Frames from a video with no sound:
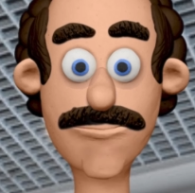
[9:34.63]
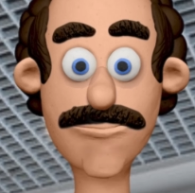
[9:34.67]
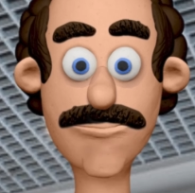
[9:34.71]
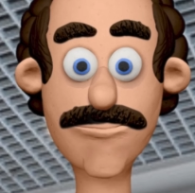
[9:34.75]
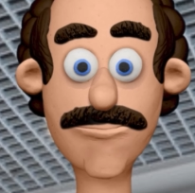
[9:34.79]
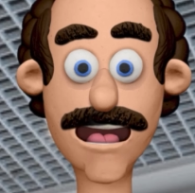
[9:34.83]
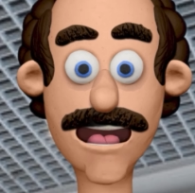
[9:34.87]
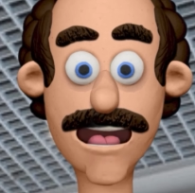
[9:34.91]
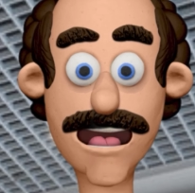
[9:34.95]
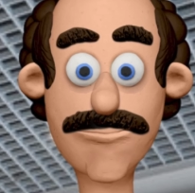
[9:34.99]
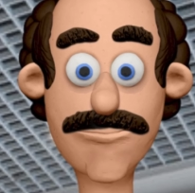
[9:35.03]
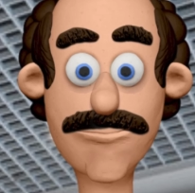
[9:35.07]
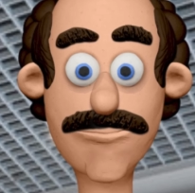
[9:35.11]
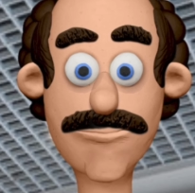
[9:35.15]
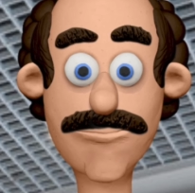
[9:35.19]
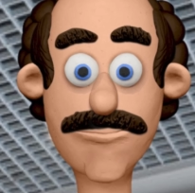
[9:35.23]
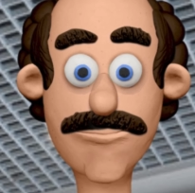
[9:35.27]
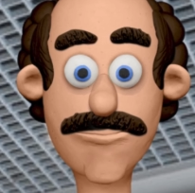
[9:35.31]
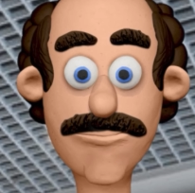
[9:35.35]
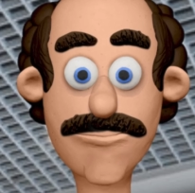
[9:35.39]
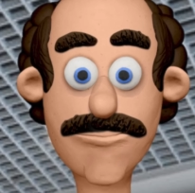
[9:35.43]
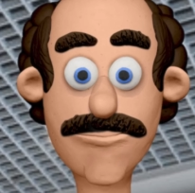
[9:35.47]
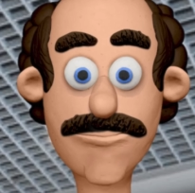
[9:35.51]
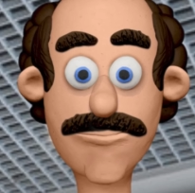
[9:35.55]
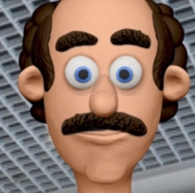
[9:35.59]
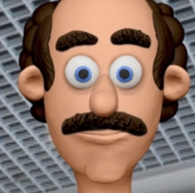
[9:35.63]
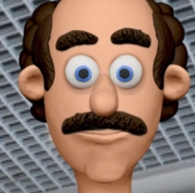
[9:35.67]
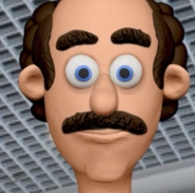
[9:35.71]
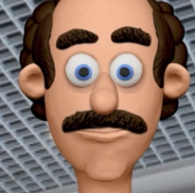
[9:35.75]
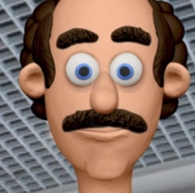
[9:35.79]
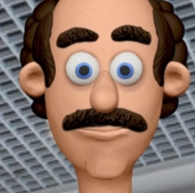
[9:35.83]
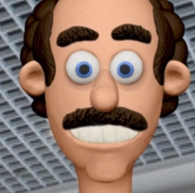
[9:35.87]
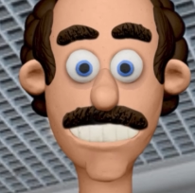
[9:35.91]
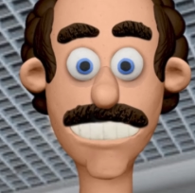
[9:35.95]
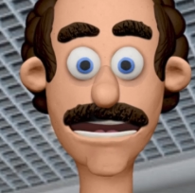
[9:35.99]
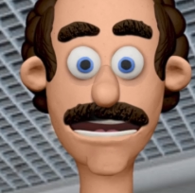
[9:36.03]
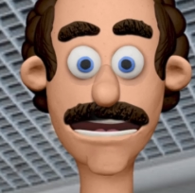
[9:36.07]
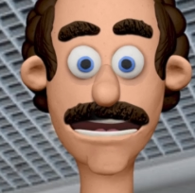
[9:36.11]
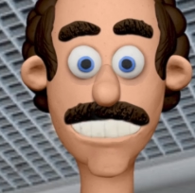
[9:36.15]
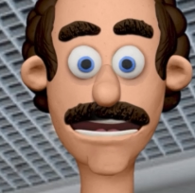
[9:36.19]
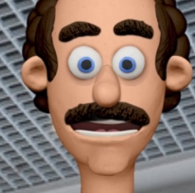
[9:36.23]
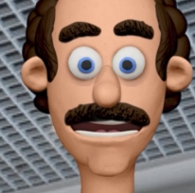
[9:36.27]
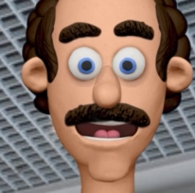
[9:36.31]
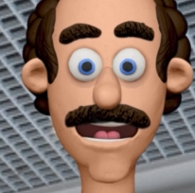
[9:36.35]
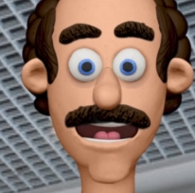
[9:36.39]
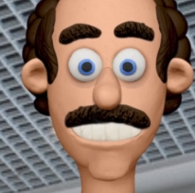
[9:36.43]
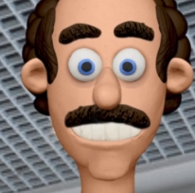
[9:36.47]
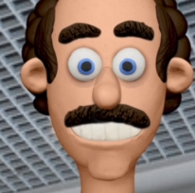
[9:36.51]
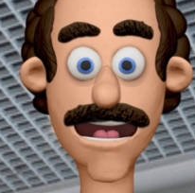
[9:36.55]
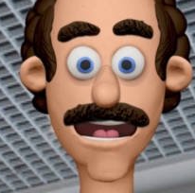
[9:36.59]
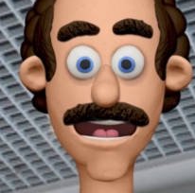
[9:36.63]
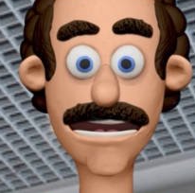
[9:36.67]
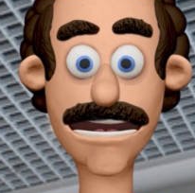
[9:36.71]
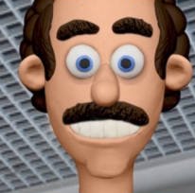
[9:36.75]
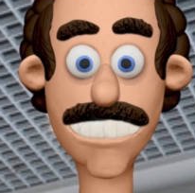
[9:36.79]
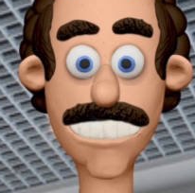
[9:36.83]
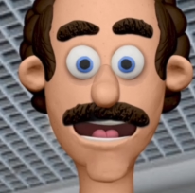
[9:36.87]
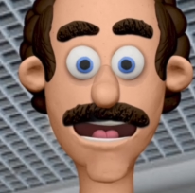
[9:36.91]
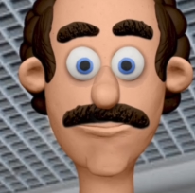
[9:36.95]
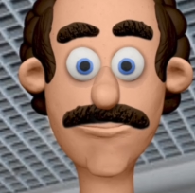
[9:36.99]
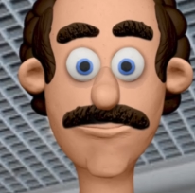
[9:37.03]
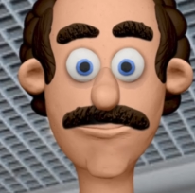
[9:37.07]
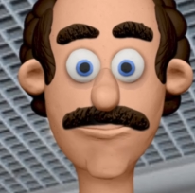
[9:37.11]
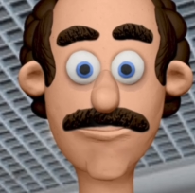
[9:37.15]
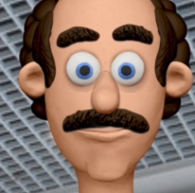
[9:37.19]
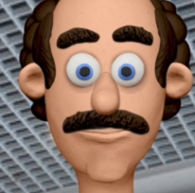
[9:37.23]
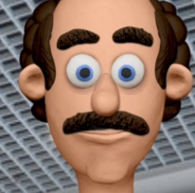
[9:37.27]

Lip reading: 4. Easy installation.